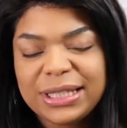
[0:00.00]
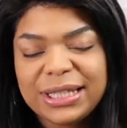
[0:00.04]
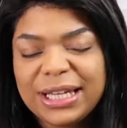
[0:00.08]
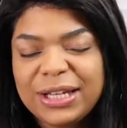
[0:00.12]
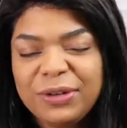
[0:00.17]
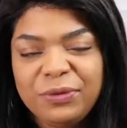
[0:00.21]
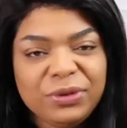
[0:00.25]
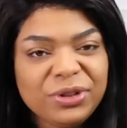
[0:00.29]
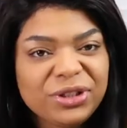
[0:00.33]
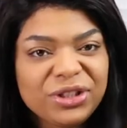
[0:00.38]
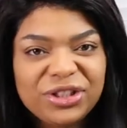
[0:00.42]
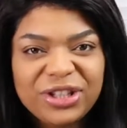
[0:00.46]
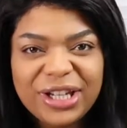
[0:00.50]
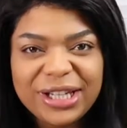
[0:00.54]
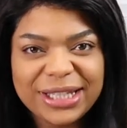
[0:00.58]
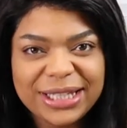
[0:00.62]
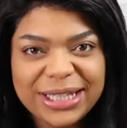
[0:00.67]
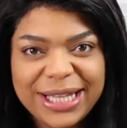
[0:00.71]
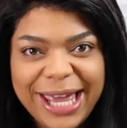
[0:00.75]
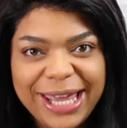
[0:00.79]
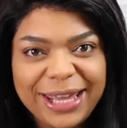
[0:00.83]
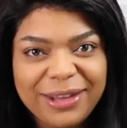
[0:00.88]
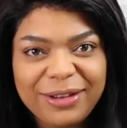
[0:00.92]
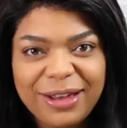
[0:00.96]
was just
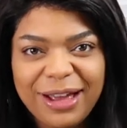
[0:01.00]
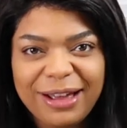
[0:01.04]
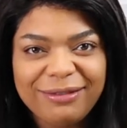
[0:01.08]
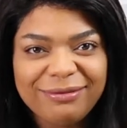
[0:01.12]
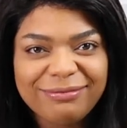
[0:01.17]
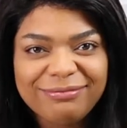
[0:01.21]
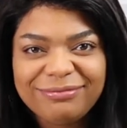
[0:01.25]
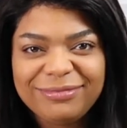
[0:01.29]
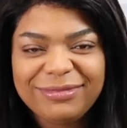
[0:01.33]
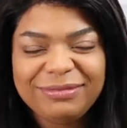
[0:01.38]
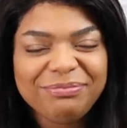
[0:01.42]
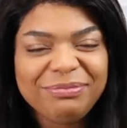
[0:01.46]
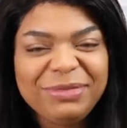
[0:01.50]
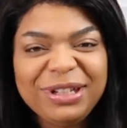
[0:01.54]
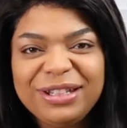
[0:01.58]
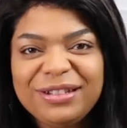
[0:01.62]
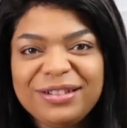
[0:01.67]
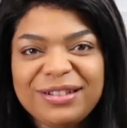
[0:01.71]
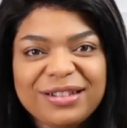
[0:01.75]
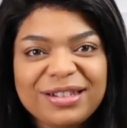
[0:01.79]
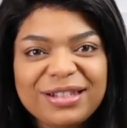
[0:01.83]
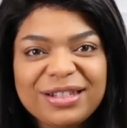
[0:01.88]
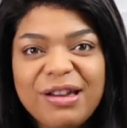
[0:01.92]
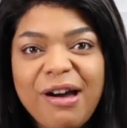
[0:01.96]
like me
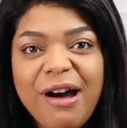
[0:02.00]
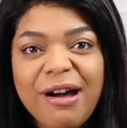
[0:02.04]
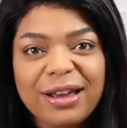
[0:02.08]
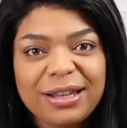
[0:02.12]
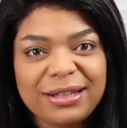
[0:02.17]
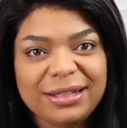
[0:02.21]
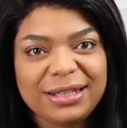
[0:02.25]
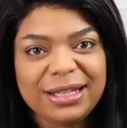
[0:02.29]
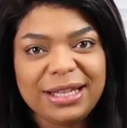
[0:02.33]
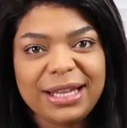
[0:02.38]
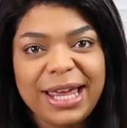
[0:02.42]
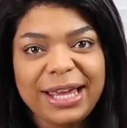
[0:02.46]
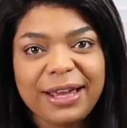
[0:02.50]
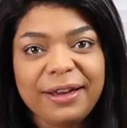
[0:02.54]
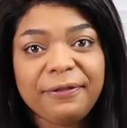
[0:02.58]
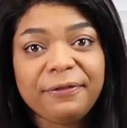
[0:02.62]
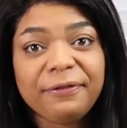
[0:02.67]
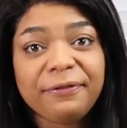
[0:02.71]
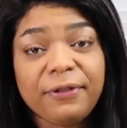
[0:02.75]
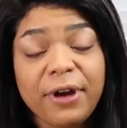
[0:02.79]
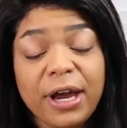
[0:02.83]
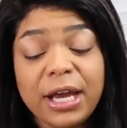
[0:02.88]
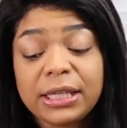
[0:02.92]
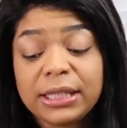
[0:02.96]
just talking to like a
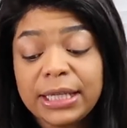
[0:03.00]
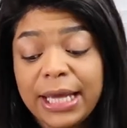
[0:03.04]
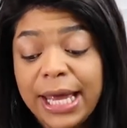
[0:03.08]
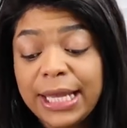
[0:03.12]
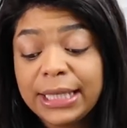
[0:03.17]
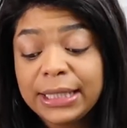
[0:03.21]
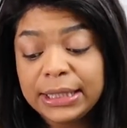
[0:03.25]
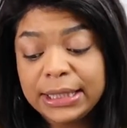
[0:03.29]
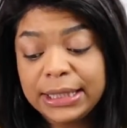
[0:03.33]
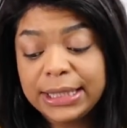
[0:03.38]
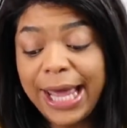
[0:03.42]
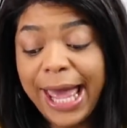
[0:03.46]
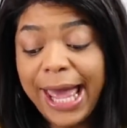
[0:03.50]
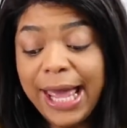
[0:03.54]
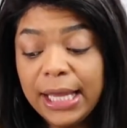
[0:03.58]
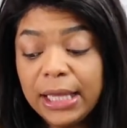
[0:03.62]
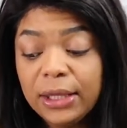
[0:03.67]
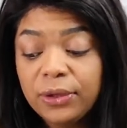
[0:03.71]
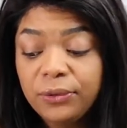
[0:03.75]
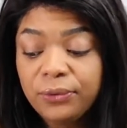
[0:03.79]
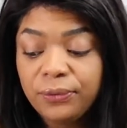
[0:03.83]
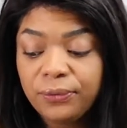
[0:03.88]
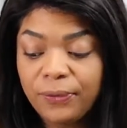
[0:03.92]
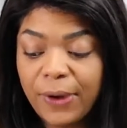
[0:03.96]
friend, and that
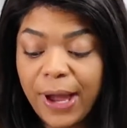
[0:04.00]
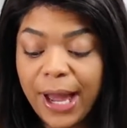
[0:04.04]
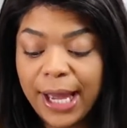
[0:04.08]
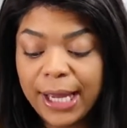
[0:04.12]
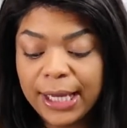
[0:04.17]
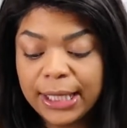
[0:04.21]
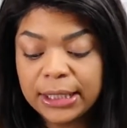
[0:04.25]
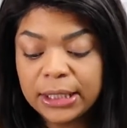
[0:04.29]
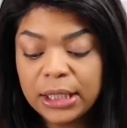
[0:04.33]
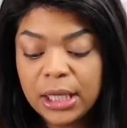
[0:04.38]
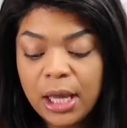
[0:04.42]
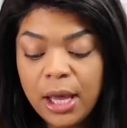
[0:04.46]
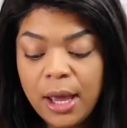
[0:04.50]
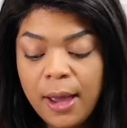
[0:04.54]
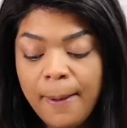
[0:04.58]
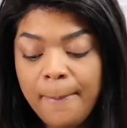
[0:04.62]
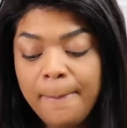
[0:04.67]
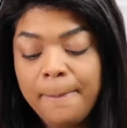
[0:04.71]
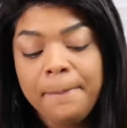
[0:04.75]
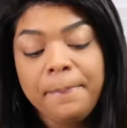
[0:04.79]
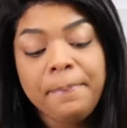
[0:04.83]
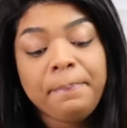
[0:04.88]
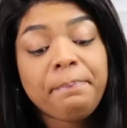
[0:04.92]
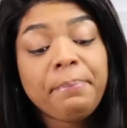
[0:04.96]
is fine.
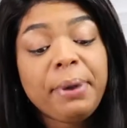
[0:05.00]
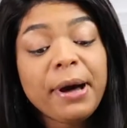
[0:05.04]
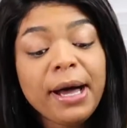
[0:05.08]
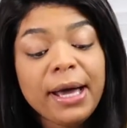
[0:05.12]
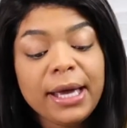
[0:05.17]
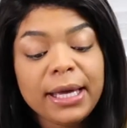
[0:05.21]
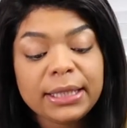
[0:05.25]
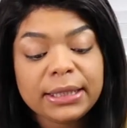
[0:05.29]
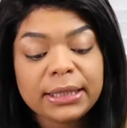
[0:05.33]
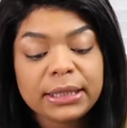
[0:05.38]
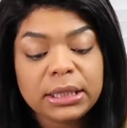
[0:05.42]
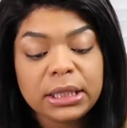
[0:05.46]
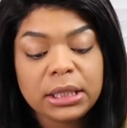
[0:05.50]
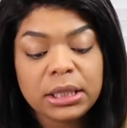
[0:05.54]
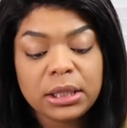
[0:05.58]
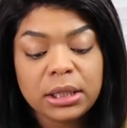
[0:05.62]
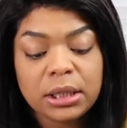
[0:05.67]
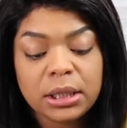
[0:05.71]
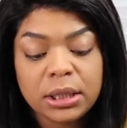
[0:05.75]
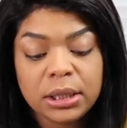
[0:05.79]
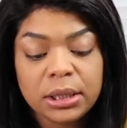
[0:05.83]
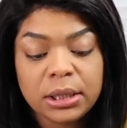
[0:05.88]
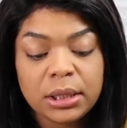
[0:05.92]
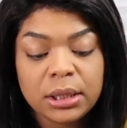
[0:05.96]
But
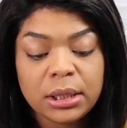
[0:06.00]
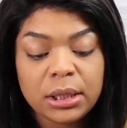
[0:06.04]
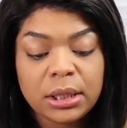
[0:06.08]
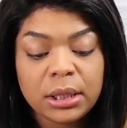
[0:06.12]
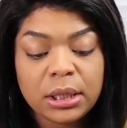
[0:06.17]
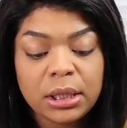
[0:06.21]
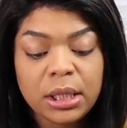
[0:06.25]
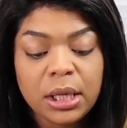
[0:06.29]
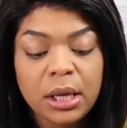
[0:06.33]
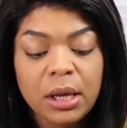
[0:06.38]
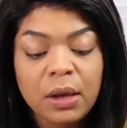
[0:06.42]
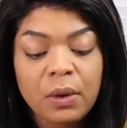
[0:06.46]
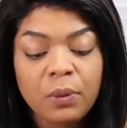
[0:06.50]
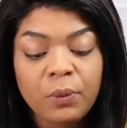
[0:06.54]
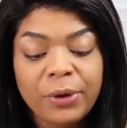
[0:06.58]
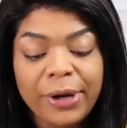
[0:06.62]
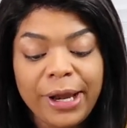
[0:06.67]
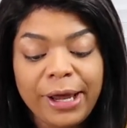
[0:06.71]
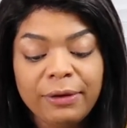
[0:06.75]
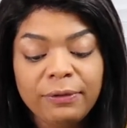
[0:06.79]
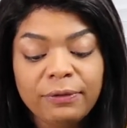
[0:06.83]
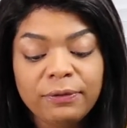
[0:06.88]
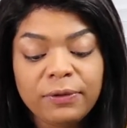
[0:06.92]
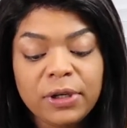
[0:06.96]
what
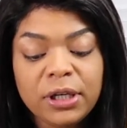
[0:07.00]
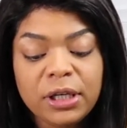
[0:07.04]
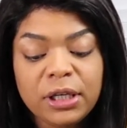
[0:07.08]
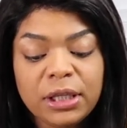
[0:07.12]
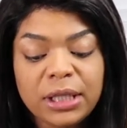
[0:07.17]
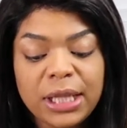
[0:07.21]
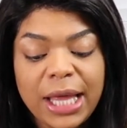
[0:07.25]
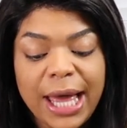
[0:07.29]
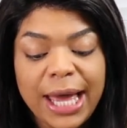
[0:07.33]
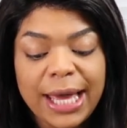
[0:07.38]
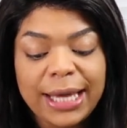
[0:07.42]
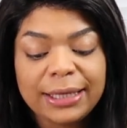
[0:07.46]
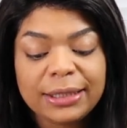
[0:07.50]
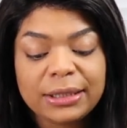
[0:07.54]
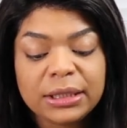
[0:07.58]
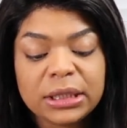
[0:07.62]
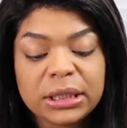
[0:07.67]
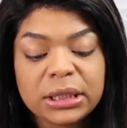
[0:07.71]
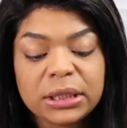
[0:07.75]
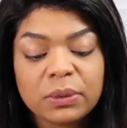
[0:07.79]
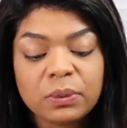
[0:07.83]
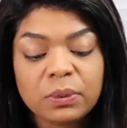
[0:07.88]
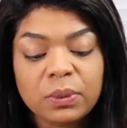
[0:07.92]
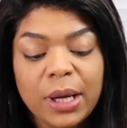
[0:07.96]
I
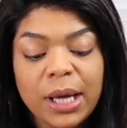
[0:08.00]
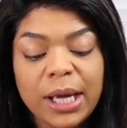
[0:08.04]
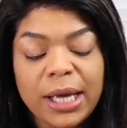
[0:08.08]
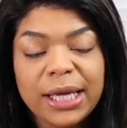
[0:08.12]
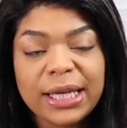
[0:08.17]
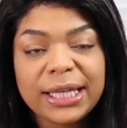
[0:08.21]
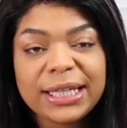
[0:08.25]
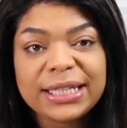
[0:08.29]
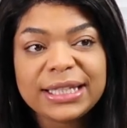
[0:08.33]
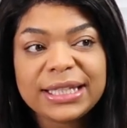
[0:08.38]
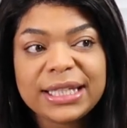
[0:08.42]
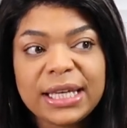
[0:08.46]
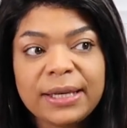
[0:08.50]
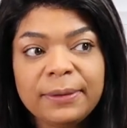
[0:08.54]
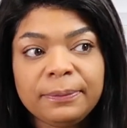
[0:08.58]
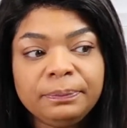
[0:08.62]
realized was,